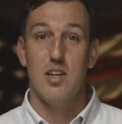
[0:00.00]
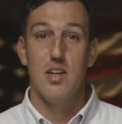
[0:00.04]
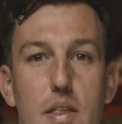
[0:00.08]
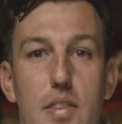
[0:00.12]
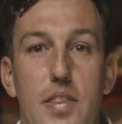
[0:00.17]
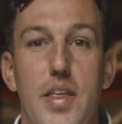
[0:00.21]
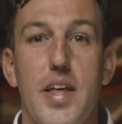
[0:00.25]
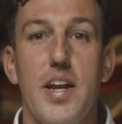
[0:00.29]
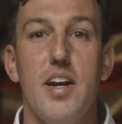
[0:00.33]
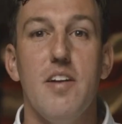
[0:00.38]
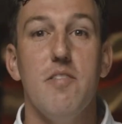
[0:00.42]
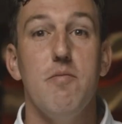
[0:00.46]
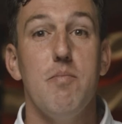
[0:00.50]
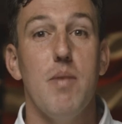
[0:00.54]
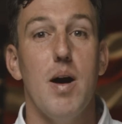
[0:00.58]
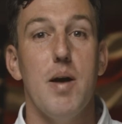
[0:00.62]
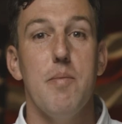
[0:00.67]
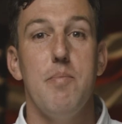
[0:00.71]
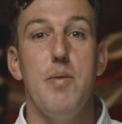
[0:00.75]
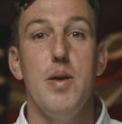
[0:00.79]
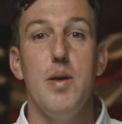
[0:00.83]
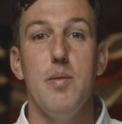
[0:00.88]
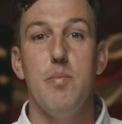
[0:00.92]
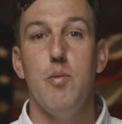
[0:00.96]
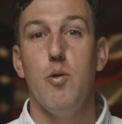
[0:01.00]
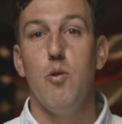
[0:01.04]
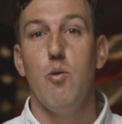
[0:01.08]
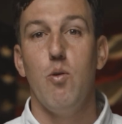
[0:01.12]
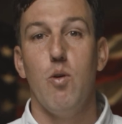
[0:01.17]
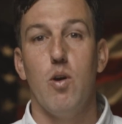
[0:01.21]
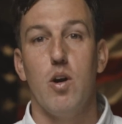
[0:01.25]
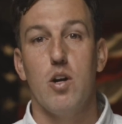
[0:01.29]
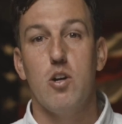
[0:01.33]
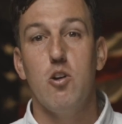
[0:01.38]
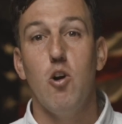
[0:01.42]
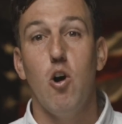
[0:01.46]
Then if my people who
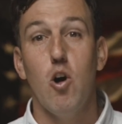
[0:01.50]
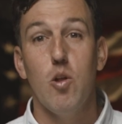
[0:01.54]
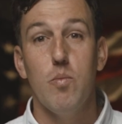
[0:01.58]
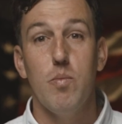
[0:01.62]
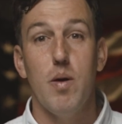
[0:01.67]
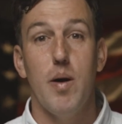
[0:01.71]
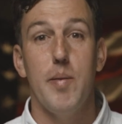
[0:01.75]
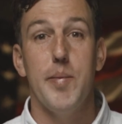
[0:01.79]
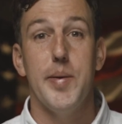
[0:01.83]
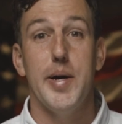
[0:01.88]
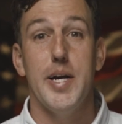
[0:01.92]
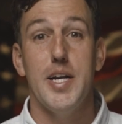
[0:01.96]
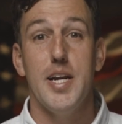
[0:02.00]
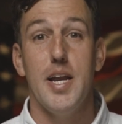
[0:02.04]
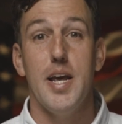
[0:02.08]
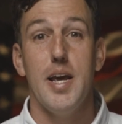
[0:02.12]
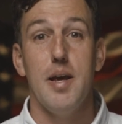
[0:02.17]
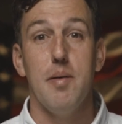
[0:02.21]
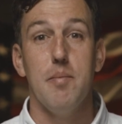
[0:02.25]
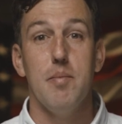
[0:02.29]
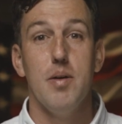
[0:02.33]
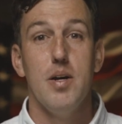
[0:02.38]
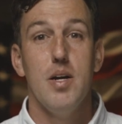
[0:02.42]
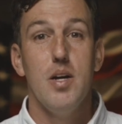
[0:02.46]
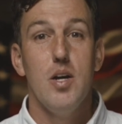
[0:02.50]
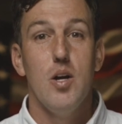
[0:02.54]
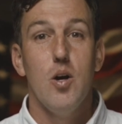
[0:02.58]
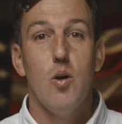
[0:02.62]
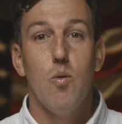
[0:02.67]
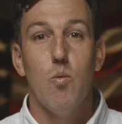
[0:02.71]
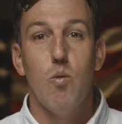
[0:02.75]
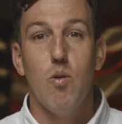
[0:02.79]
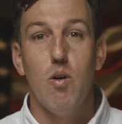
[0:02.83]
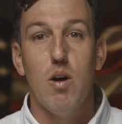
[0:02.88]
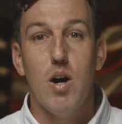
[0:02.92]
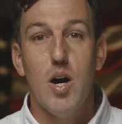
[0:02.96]
are called by my name
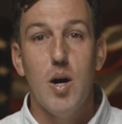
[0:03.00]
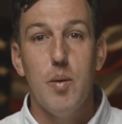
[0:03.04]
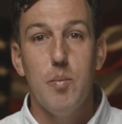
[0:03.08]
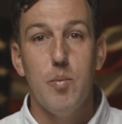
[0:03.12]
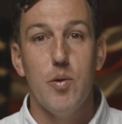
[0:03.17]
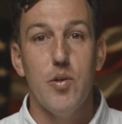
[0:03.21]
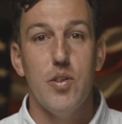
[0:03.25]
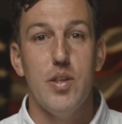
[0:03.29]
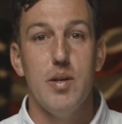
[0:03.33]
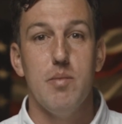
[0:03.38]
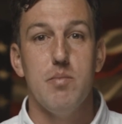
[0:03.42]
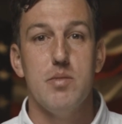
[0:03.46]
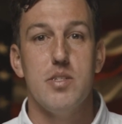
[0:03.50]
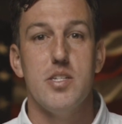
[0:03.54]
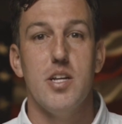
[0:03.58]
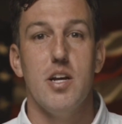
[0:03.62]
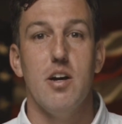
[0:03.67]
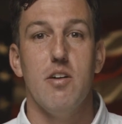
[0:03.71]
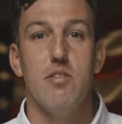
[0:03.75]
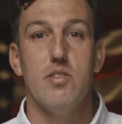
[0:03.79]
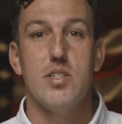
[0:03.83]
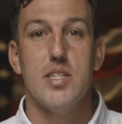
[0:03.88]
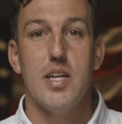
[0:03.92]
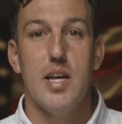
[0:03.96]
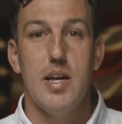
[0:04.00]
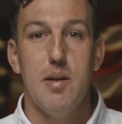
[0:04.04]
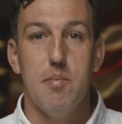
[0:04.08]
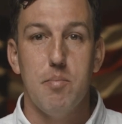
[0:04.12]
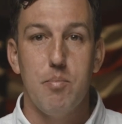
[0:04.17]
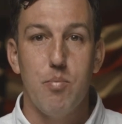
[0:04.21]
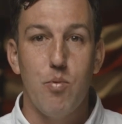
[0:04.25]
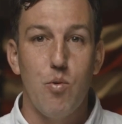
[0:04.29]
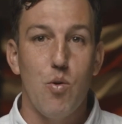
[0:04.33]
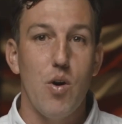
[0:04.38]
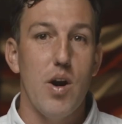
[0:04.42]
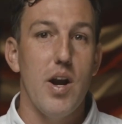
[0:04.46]
will humble themselves and
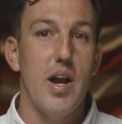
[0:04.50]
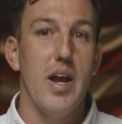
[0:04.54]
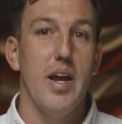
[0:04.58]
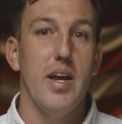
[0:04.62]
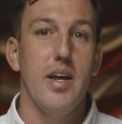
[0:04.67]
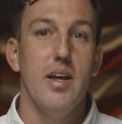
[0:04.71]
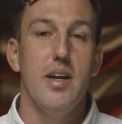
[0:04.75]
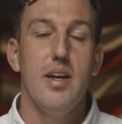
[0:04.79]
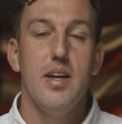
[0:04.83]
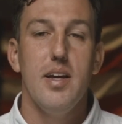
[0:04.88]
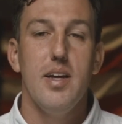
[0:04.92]
pray